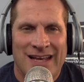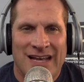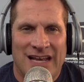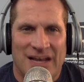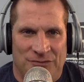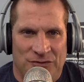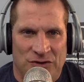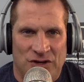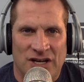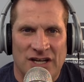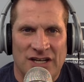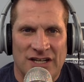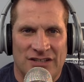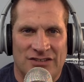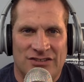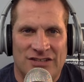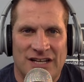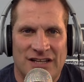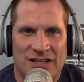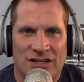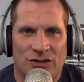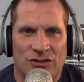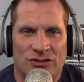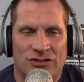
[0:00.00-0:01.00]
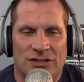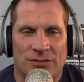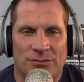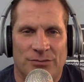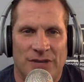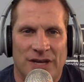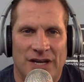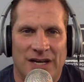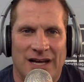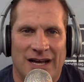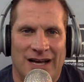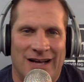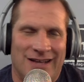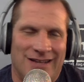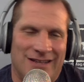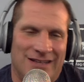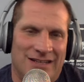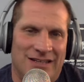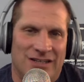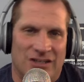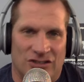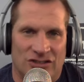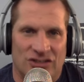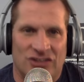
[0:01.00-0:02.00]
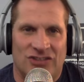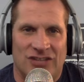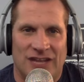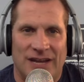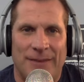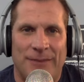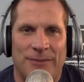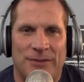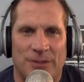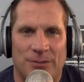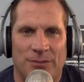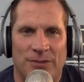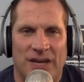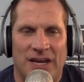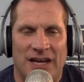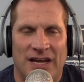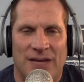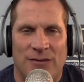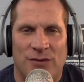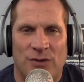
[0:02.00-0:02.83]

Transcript: If you're going to send those to me, just send them to me,